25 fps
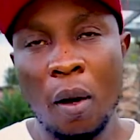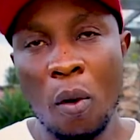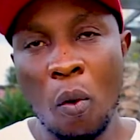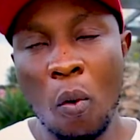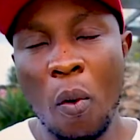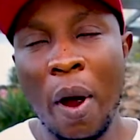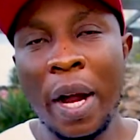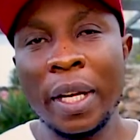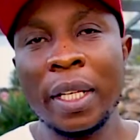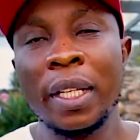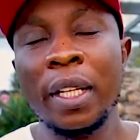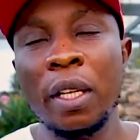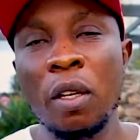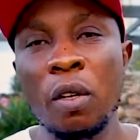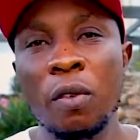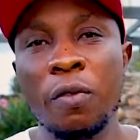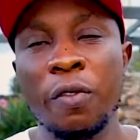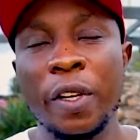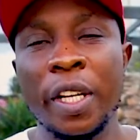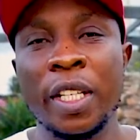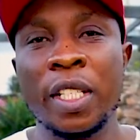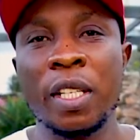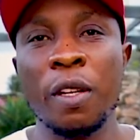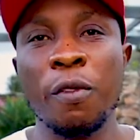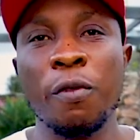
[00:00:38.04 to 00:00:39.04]
What
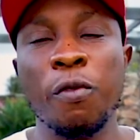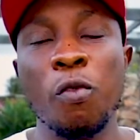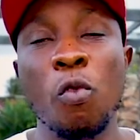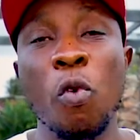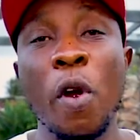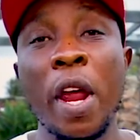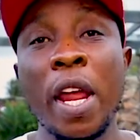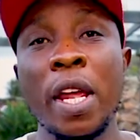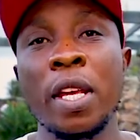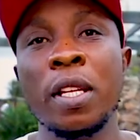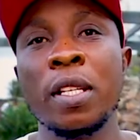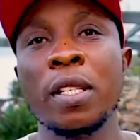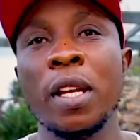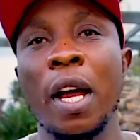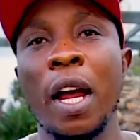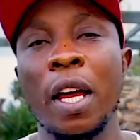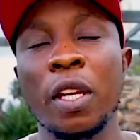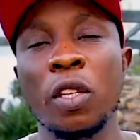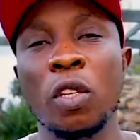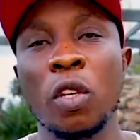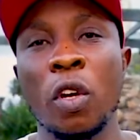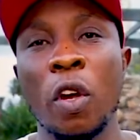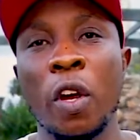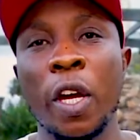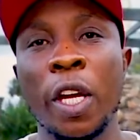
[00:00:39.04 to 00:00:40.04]
innovative ways are
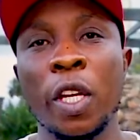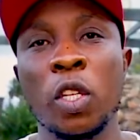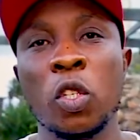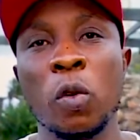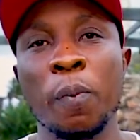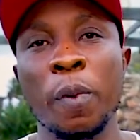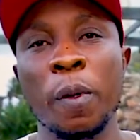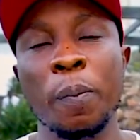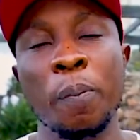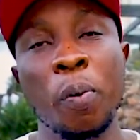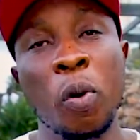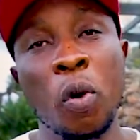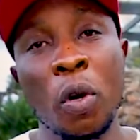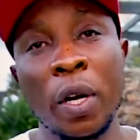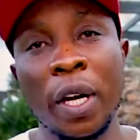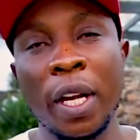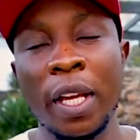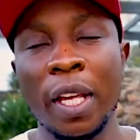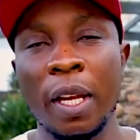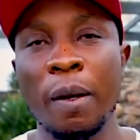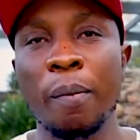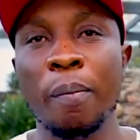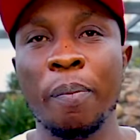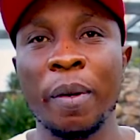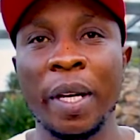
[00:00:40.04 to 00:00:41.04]
you going to be
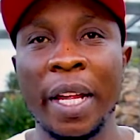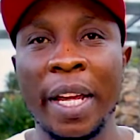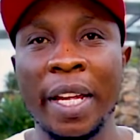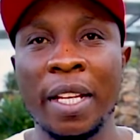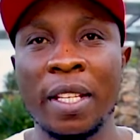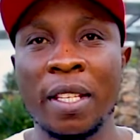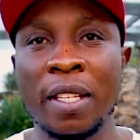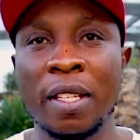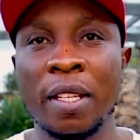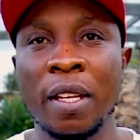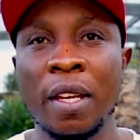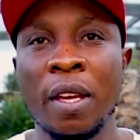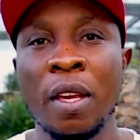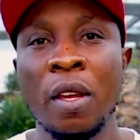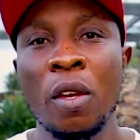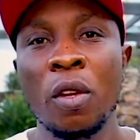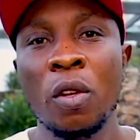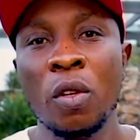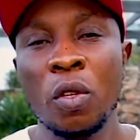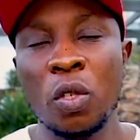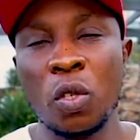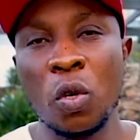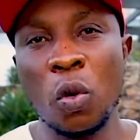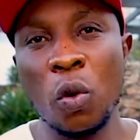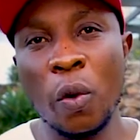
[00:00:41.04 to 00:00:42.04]
putting in place
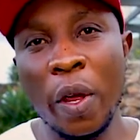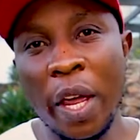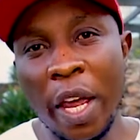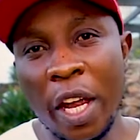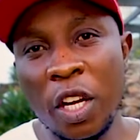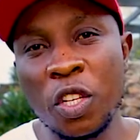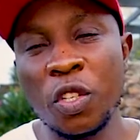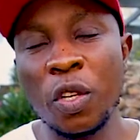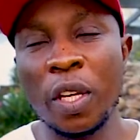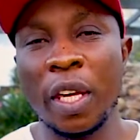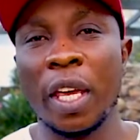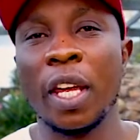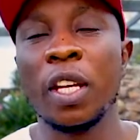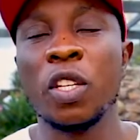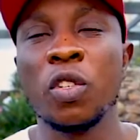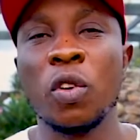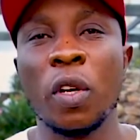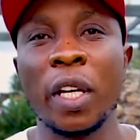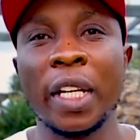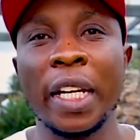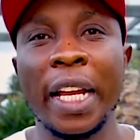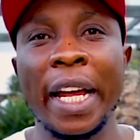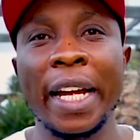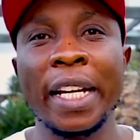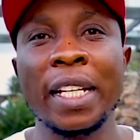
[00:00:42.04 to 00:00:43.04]
to educate
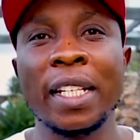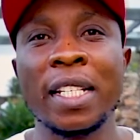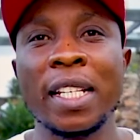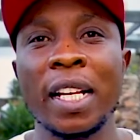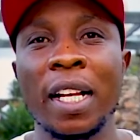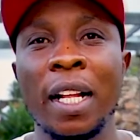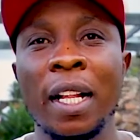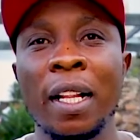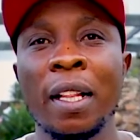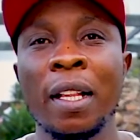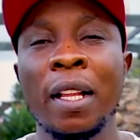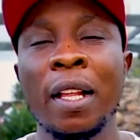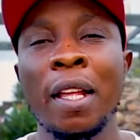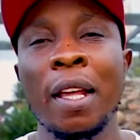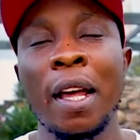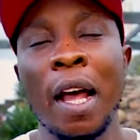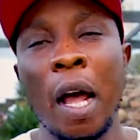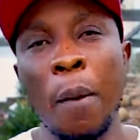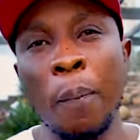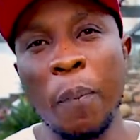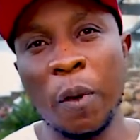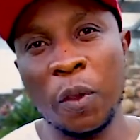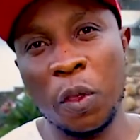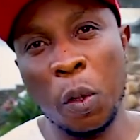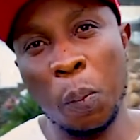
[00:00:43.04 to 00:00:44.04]
your clientele
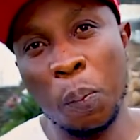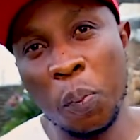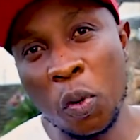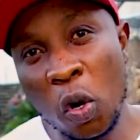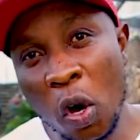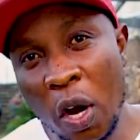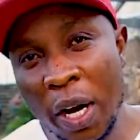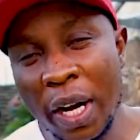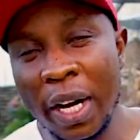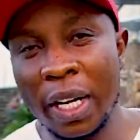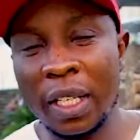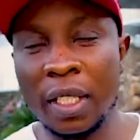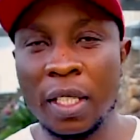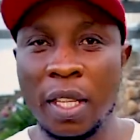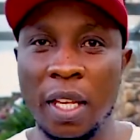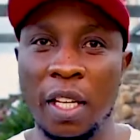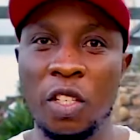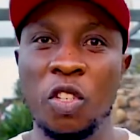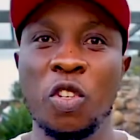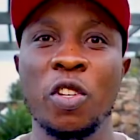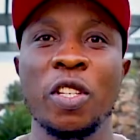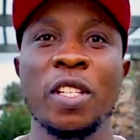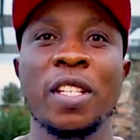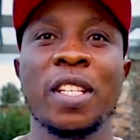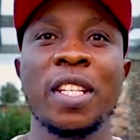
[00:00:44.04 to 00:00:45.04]
about the product
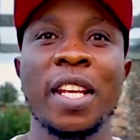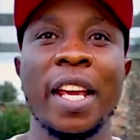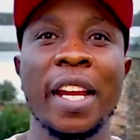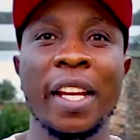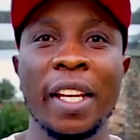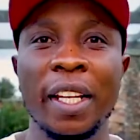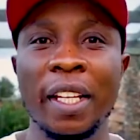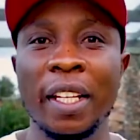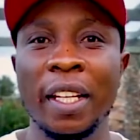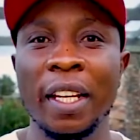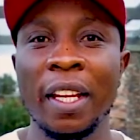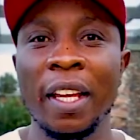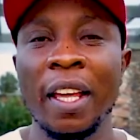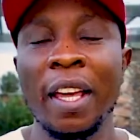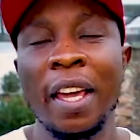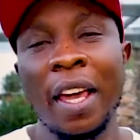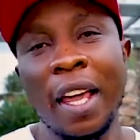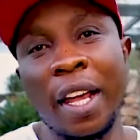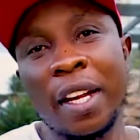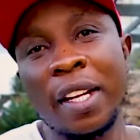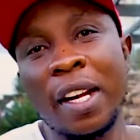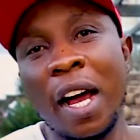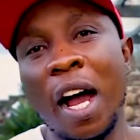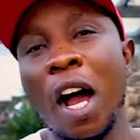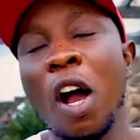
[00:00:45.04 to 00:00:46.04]
that you're selling
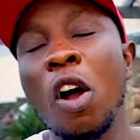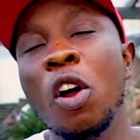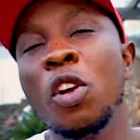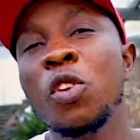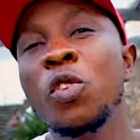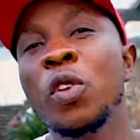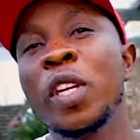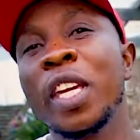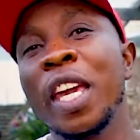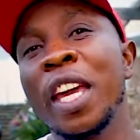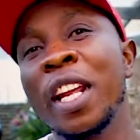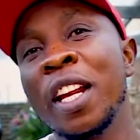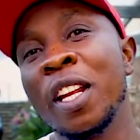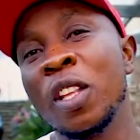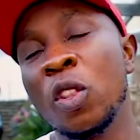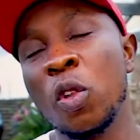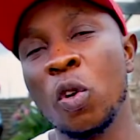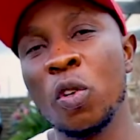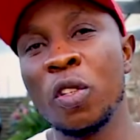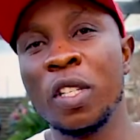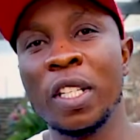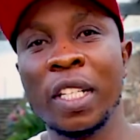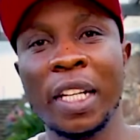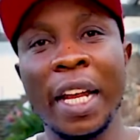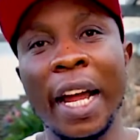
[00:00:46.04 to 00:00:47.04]
and how are you getting
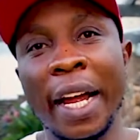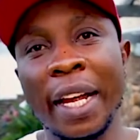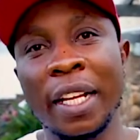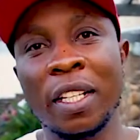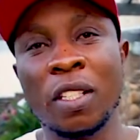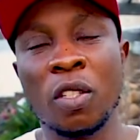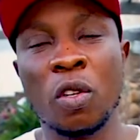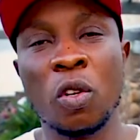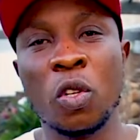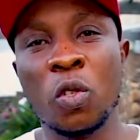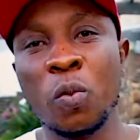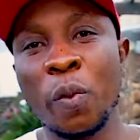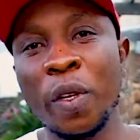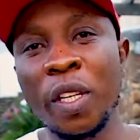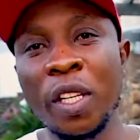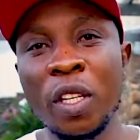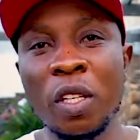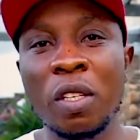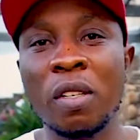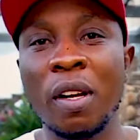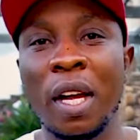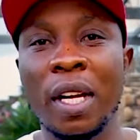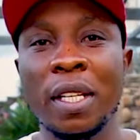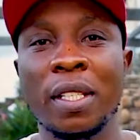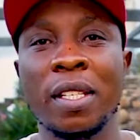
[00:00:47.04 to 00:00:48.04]
those clients because we
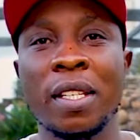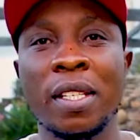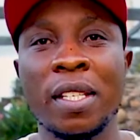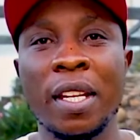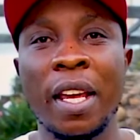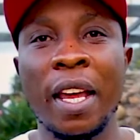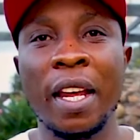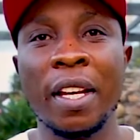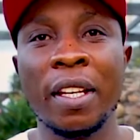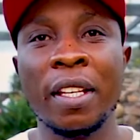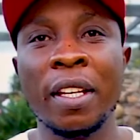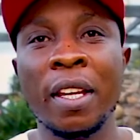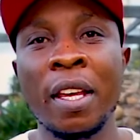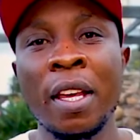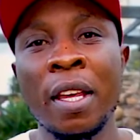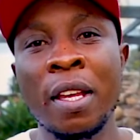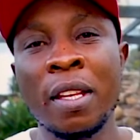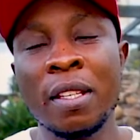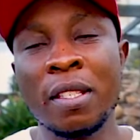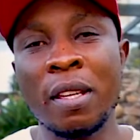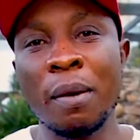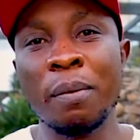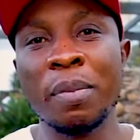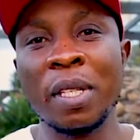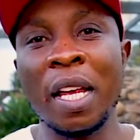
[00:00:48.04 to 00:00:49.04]
need to understand
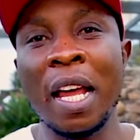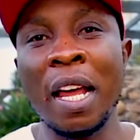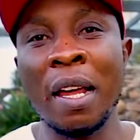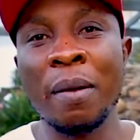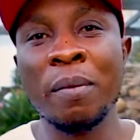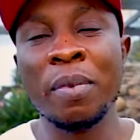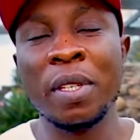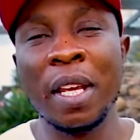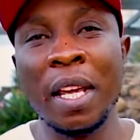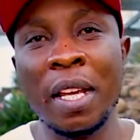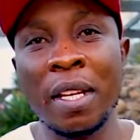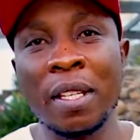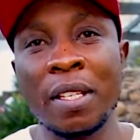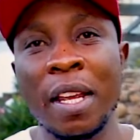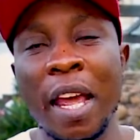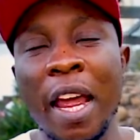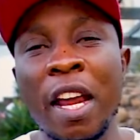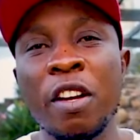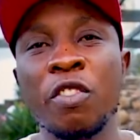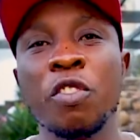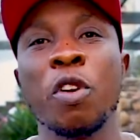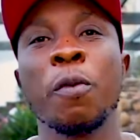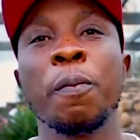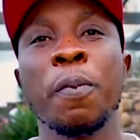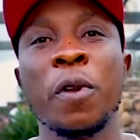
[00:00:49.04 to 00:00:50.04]
sometimes as
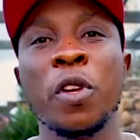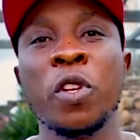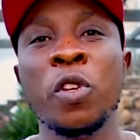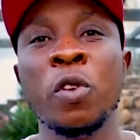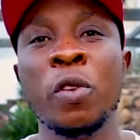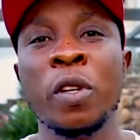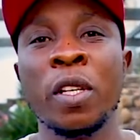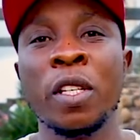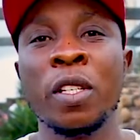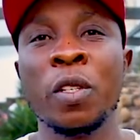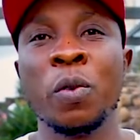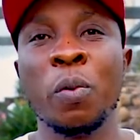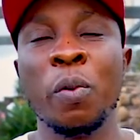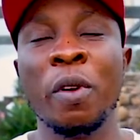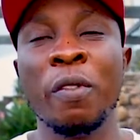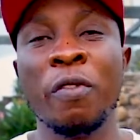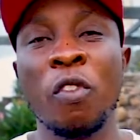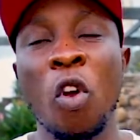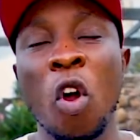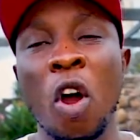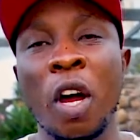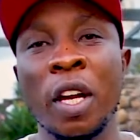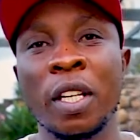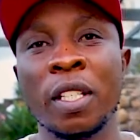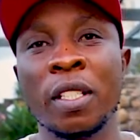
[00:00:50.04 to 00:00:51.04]
entrepreneurs we've
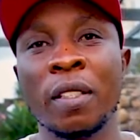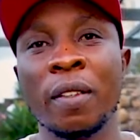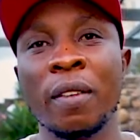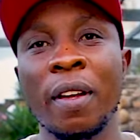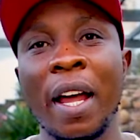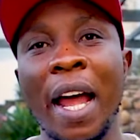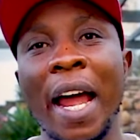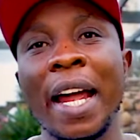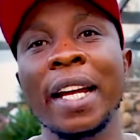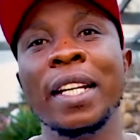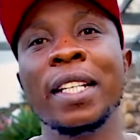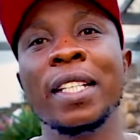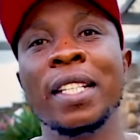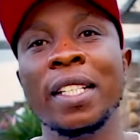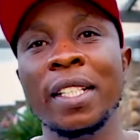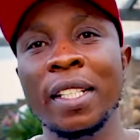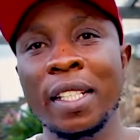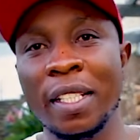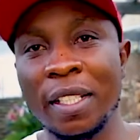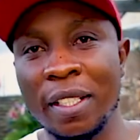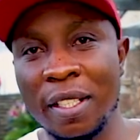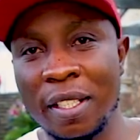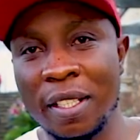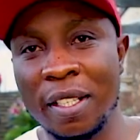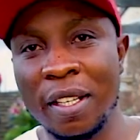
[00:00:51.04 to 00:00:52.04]
got
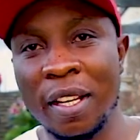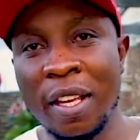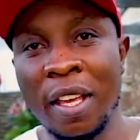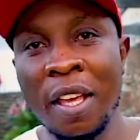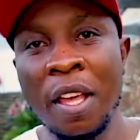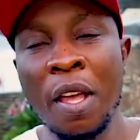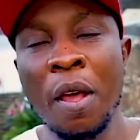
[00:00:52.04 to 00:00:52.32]
ideas